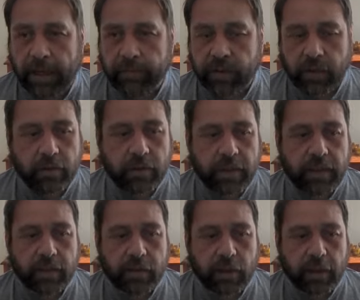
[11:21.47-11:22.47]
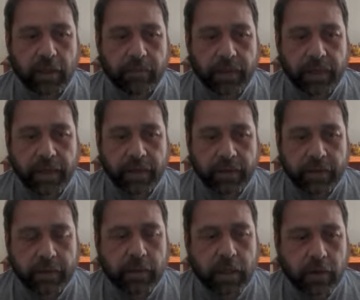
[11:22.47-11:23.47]
So you can see the site up there.
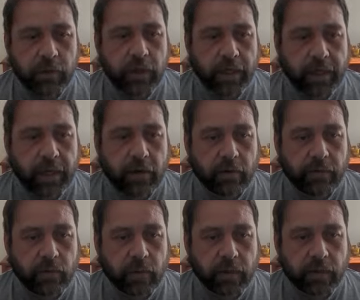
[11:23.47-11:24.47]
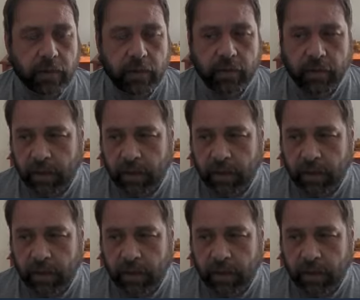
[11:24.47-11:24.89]
Go and check it out if you want to.